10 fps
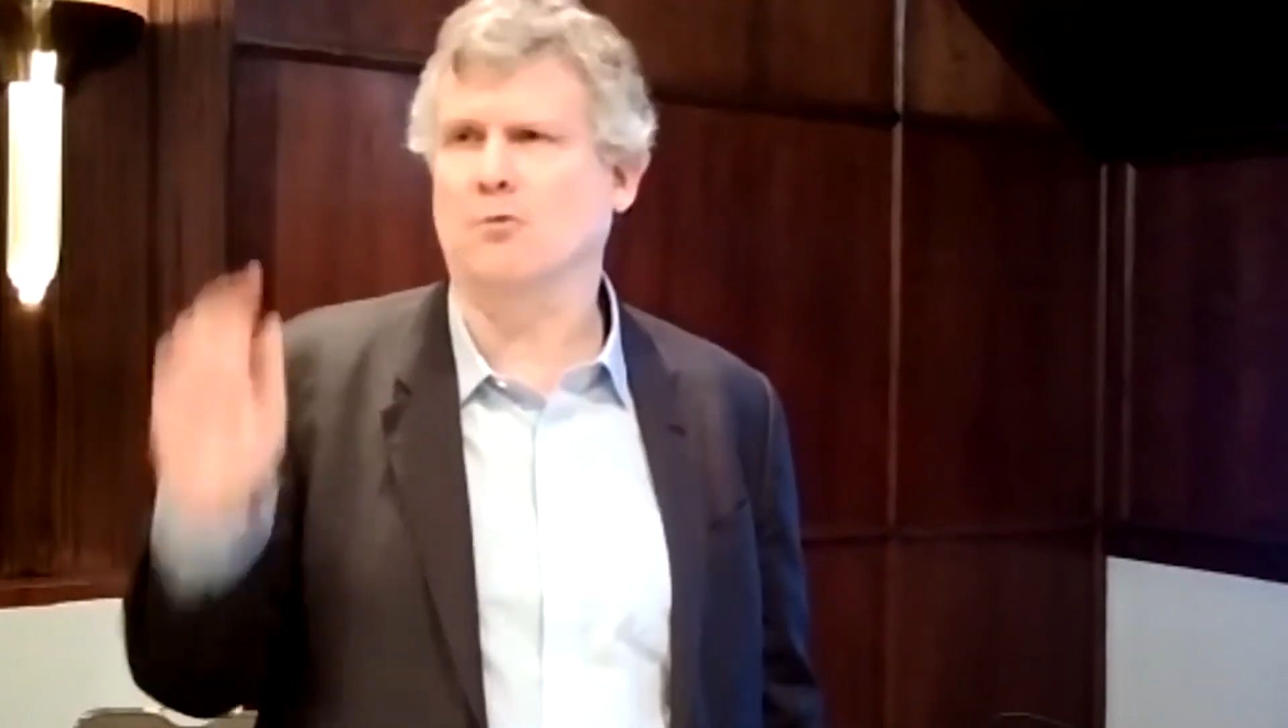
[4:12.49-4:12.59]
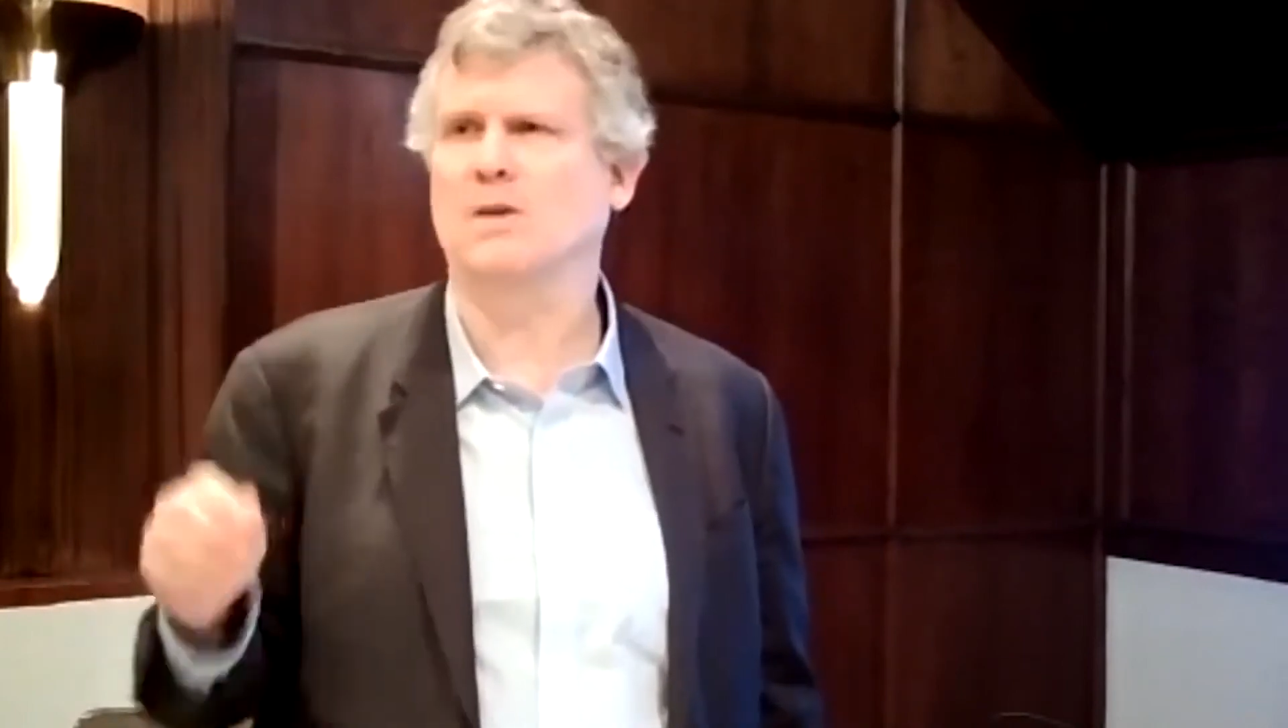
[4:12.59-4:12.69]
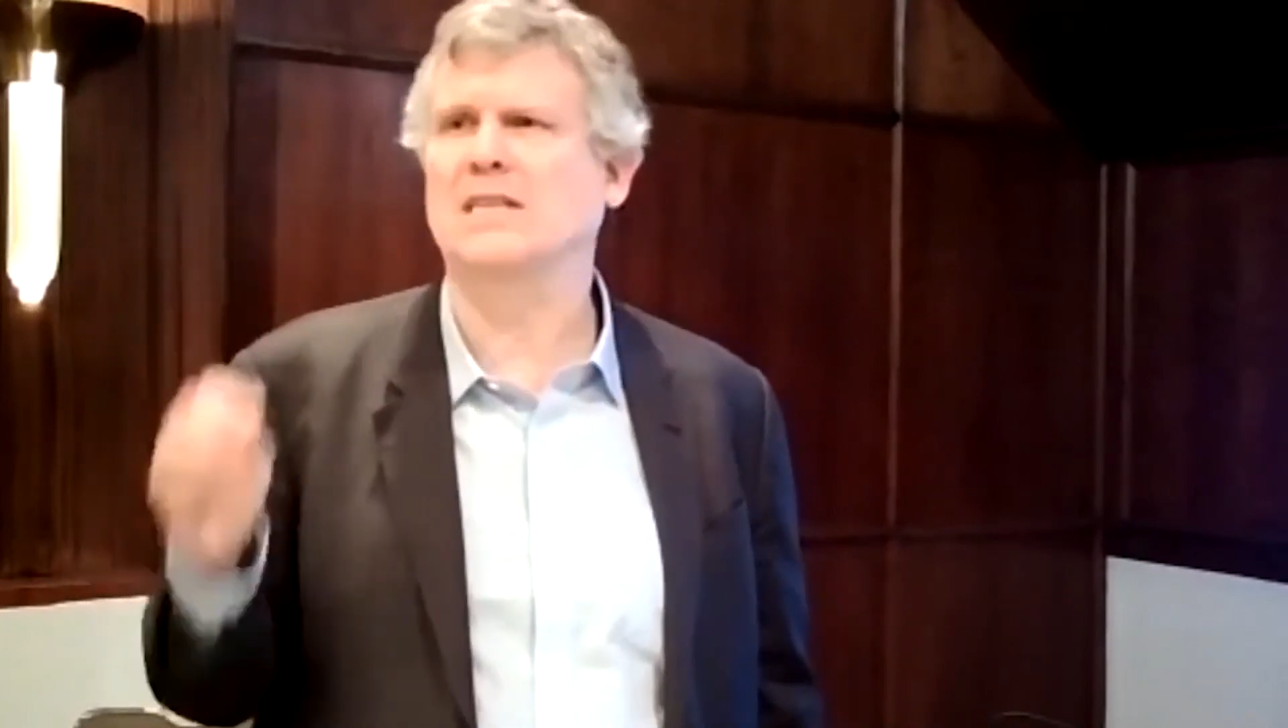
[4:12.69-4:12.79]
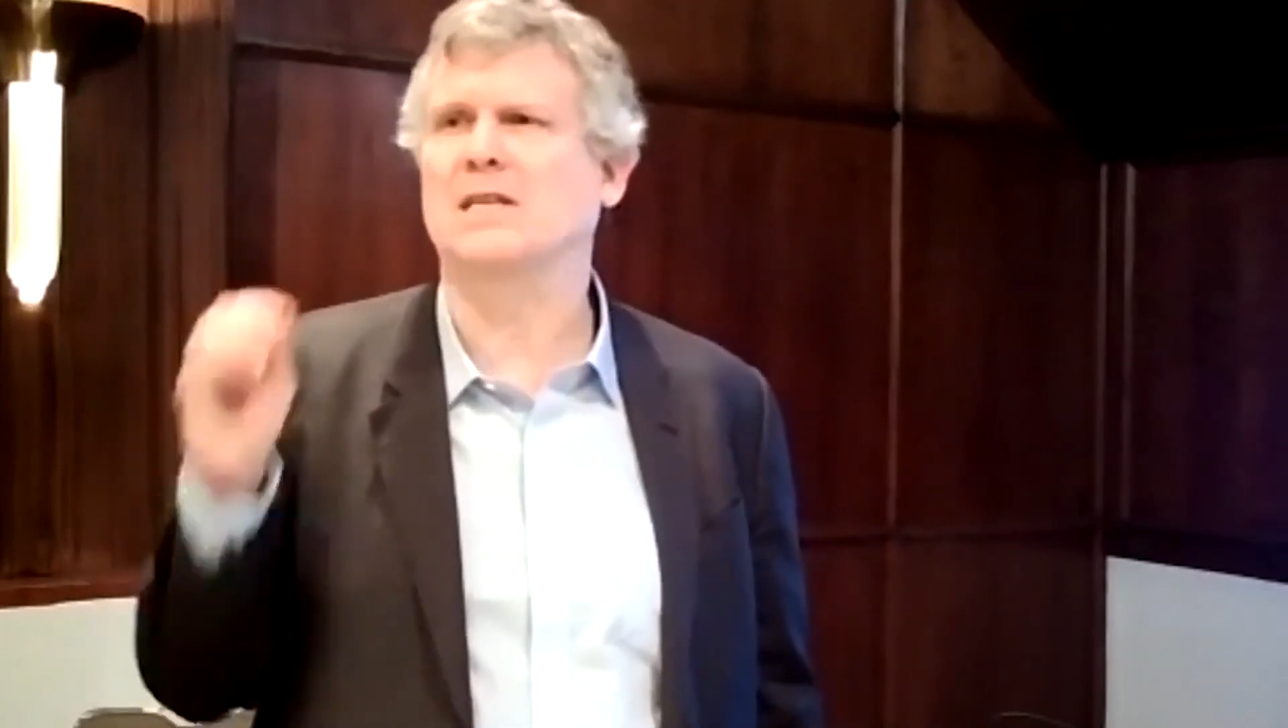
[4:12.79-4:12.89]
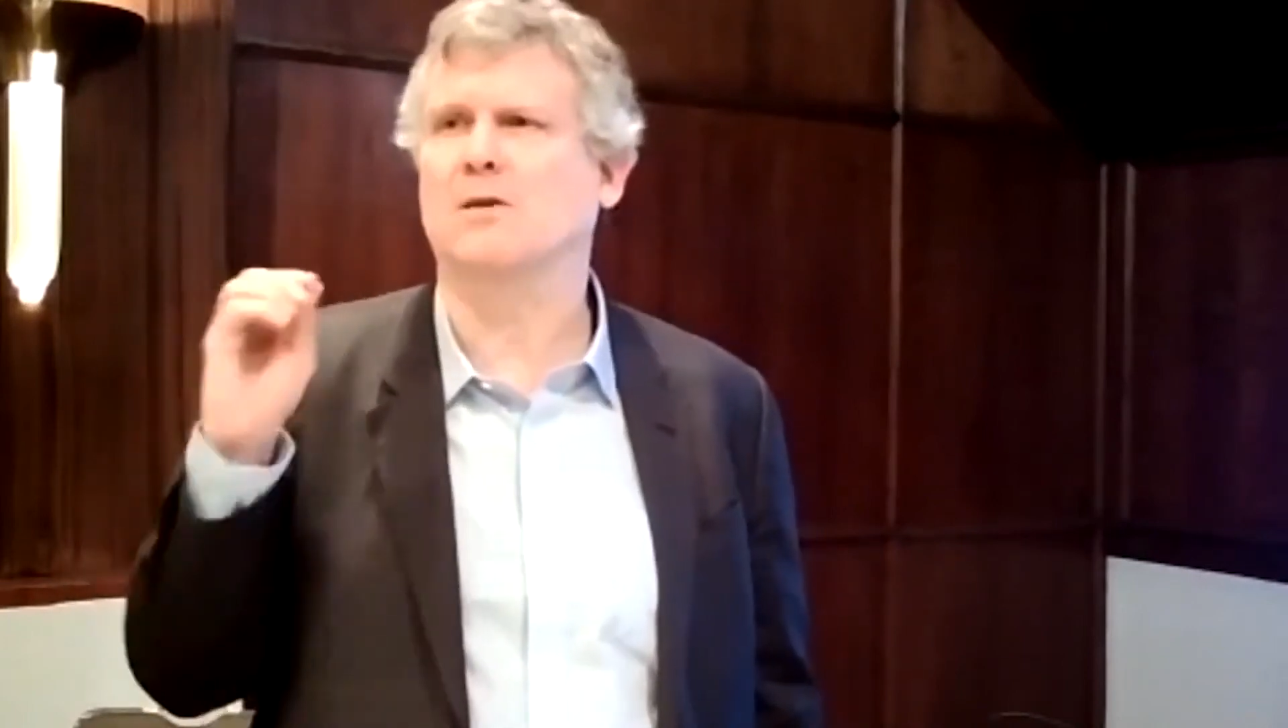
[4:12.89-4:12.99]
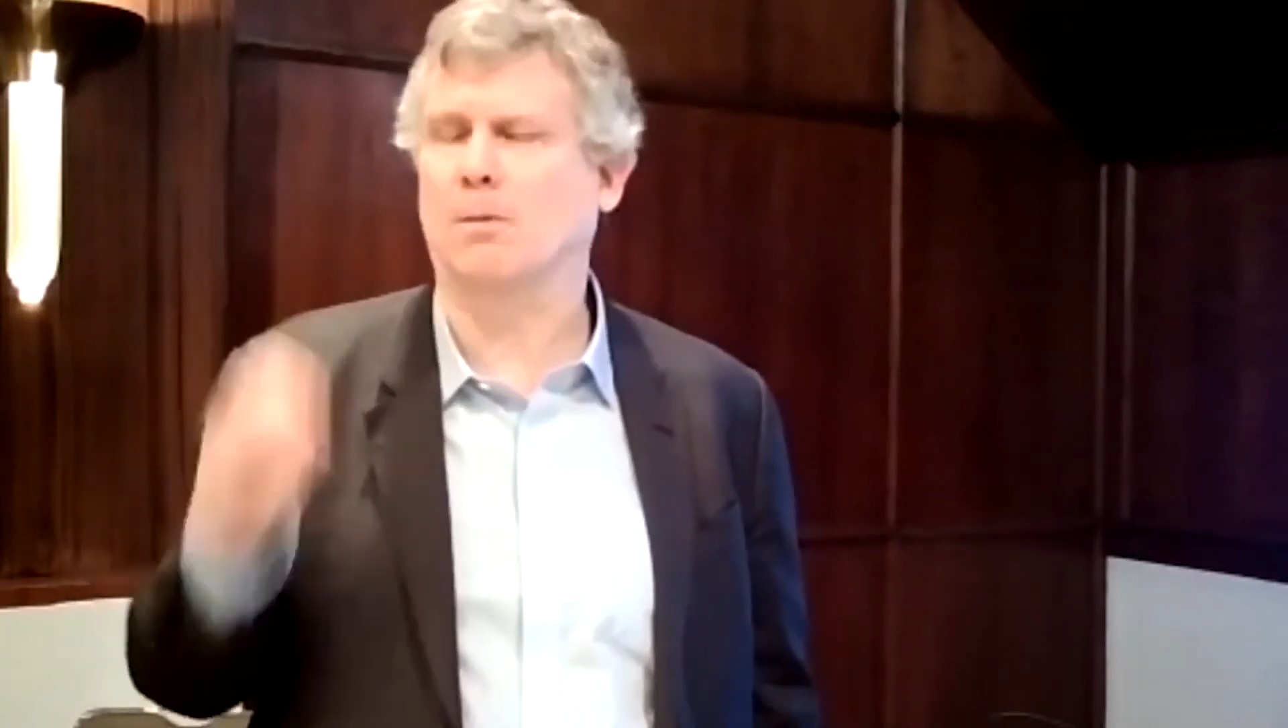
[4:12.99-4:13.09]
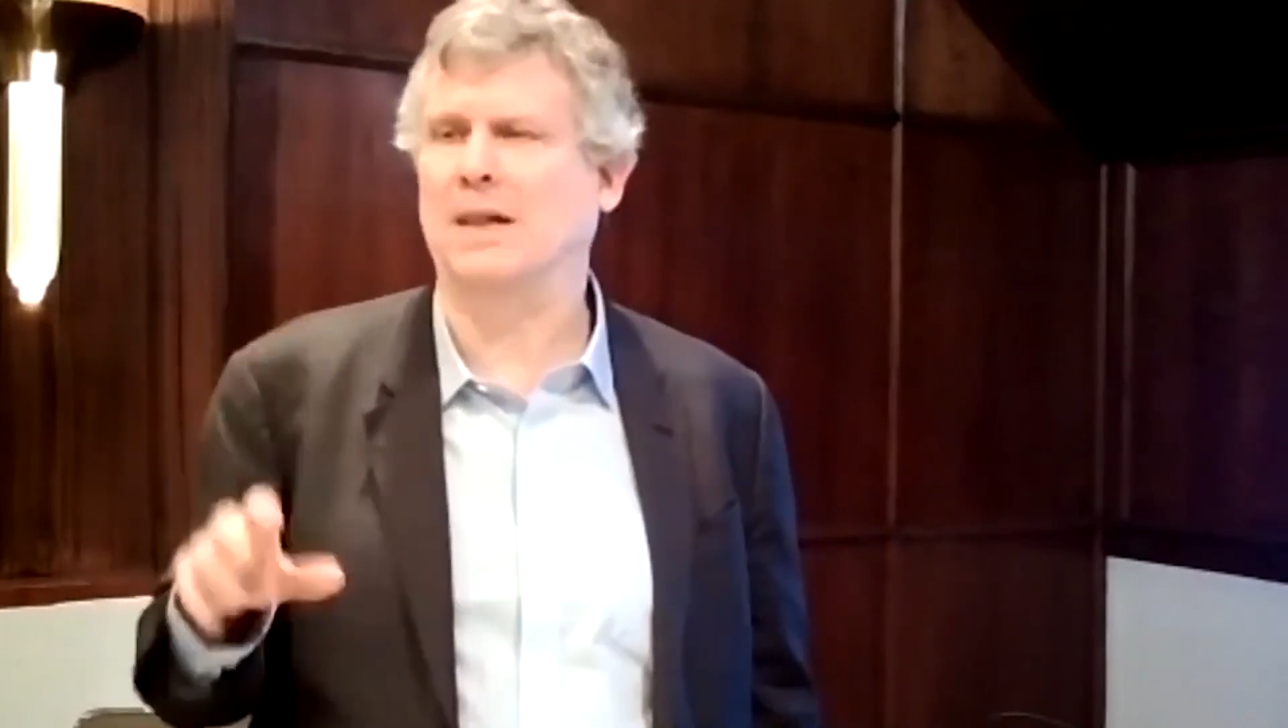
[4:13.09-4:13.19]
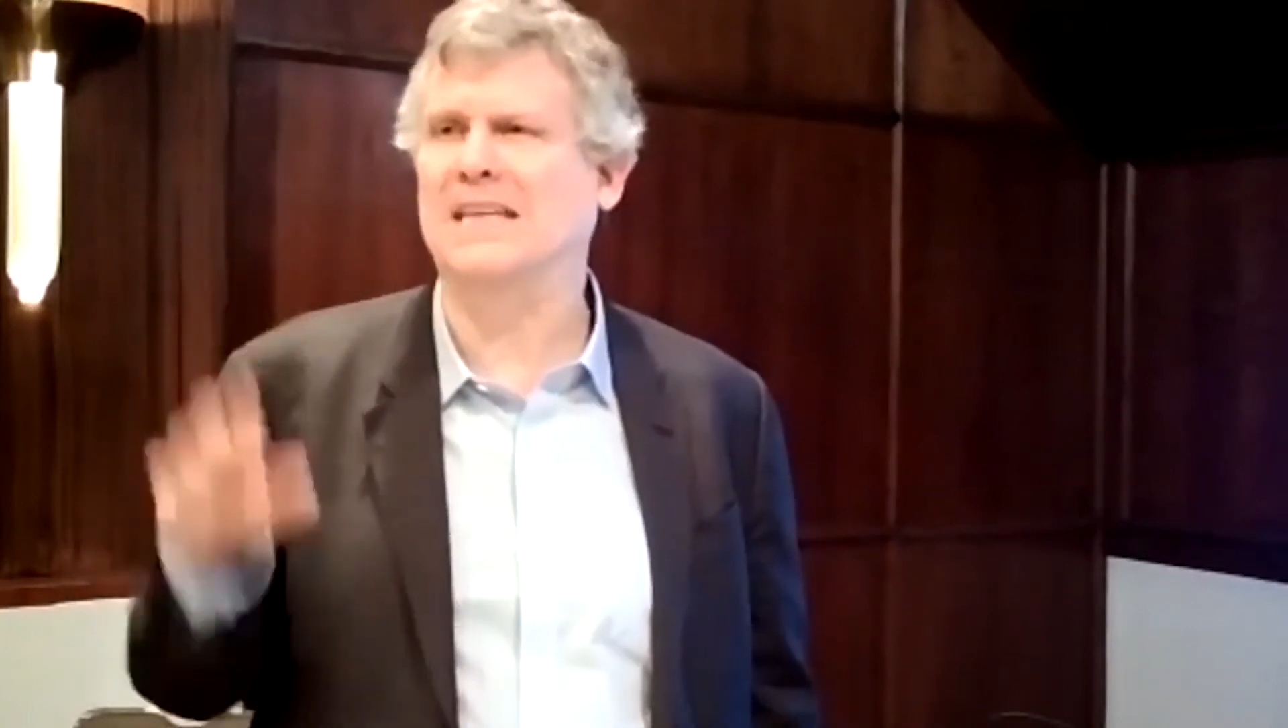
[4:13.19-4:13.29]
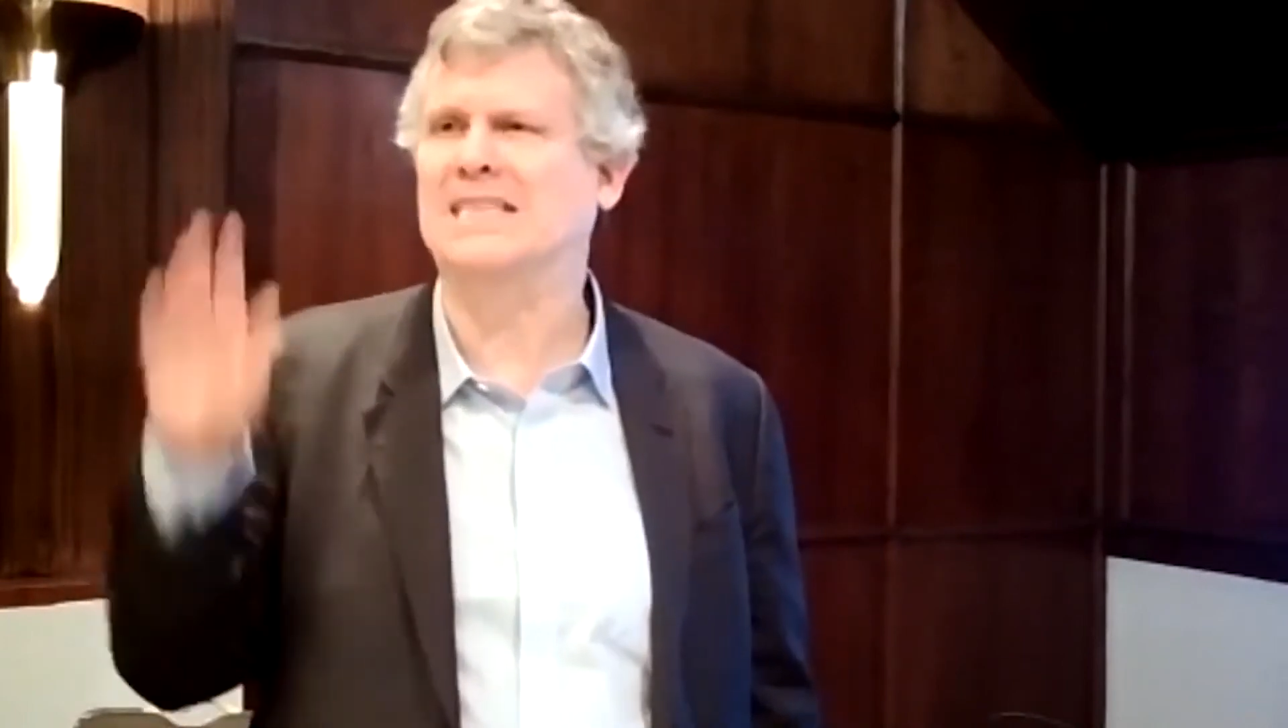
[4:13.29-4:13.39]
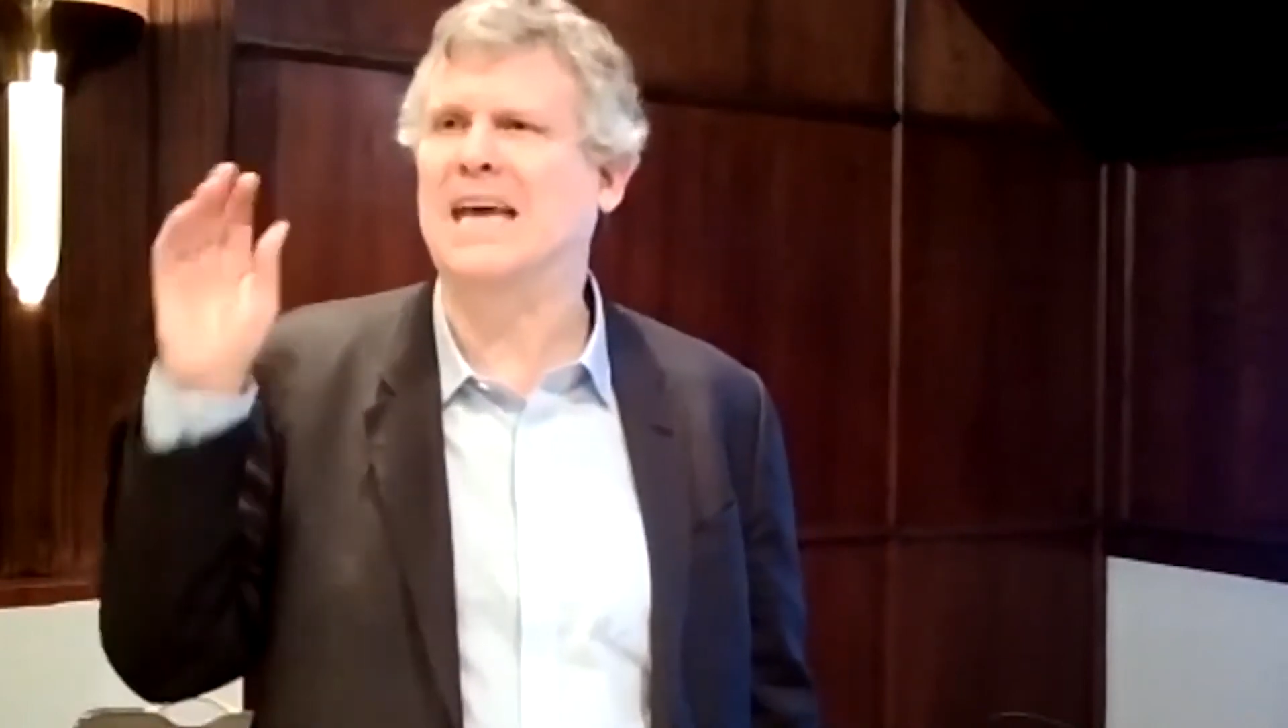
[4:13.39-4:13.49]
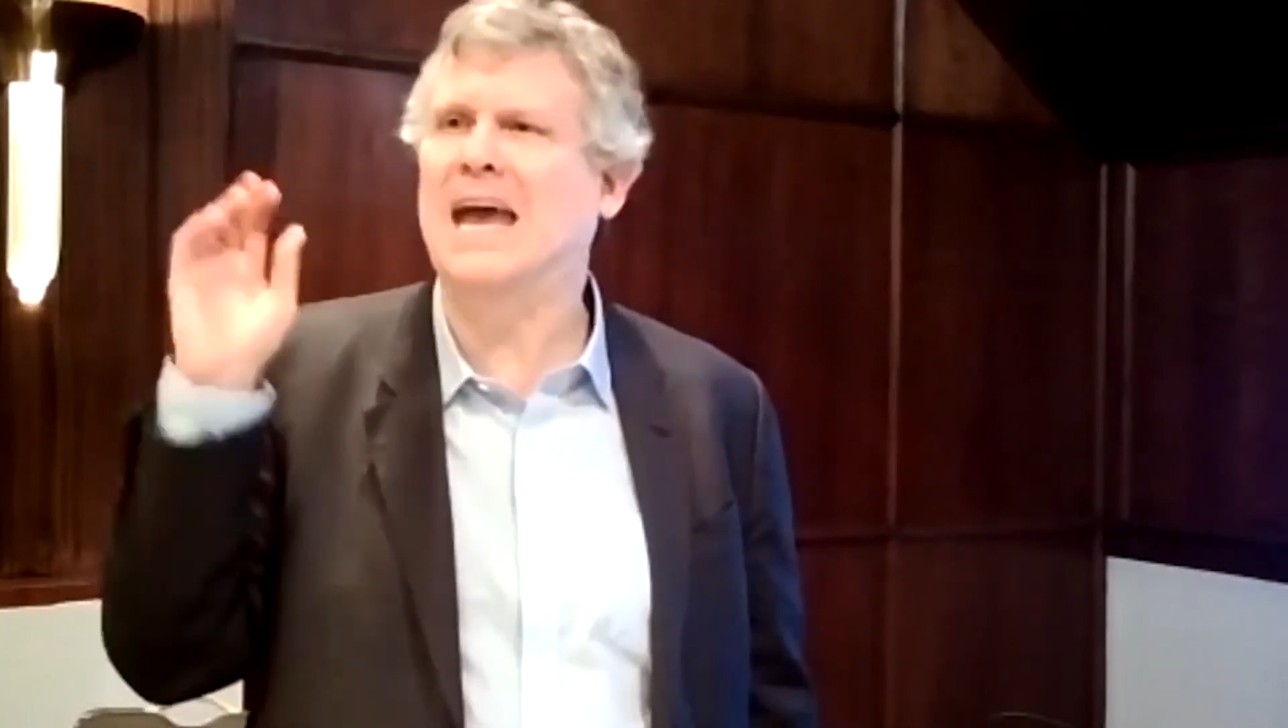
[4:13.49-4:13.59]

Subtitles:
reason to replace